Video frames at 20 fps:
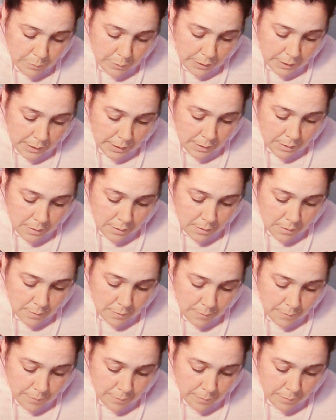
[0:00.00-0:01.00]
bead
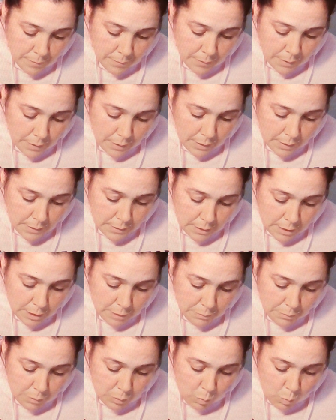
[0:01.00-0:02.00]
is going
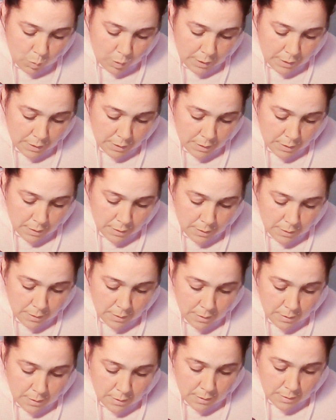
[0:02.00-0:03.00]
to be 1
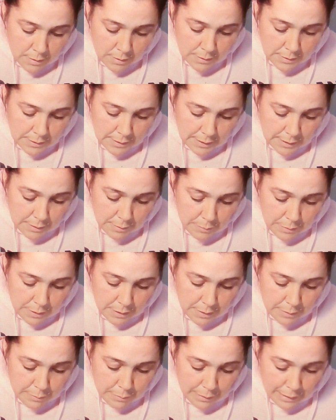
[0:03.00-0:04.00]
seed
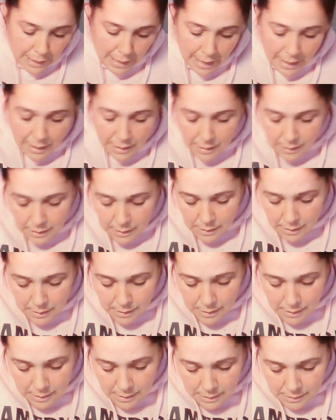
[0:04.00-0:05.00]
bead black,
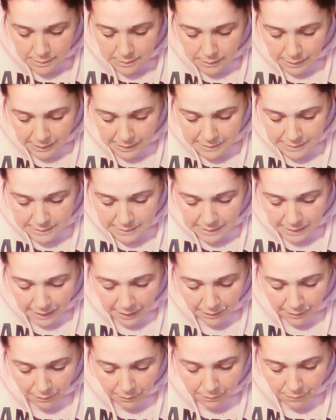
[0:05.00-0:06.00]
size
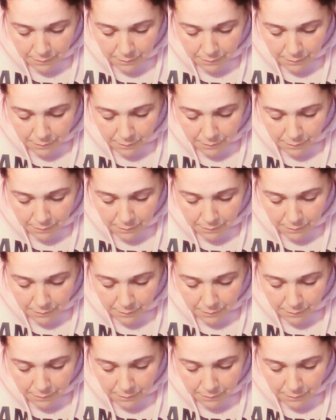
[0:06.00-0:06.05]
10.